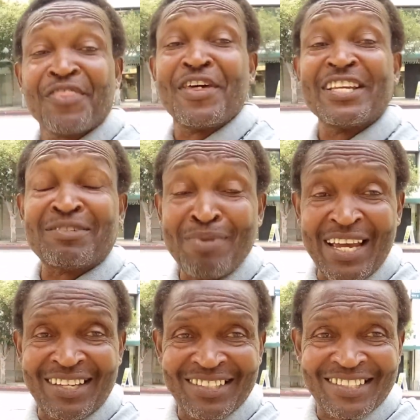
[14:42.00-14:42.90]
This
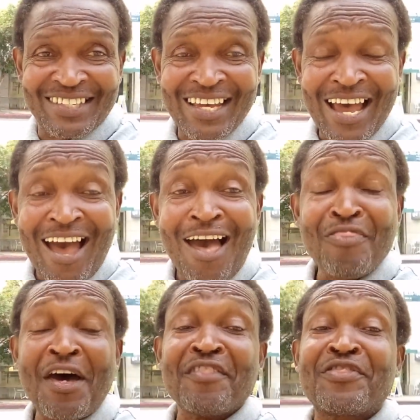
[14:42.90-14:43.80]
means
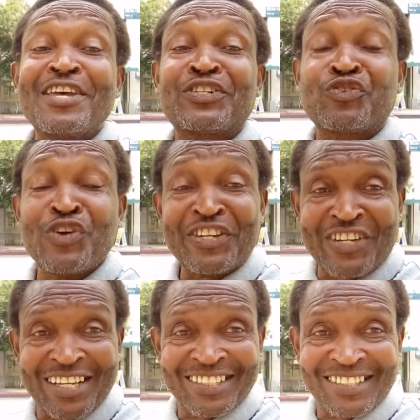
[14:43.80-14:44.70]
that these
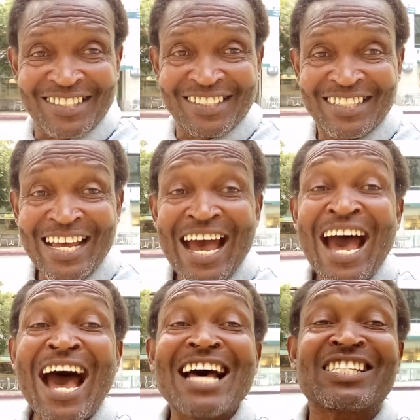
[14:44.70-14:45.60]
creatures
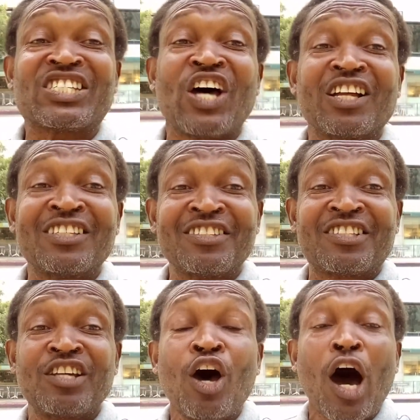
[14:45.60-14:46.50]
are
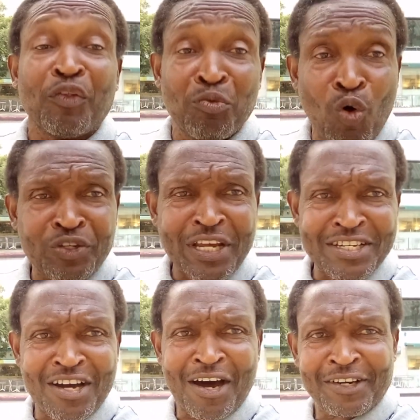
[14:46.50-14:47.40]
sons of the Most
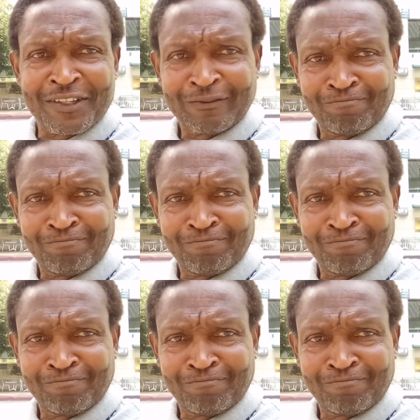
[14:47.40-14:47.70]
High God.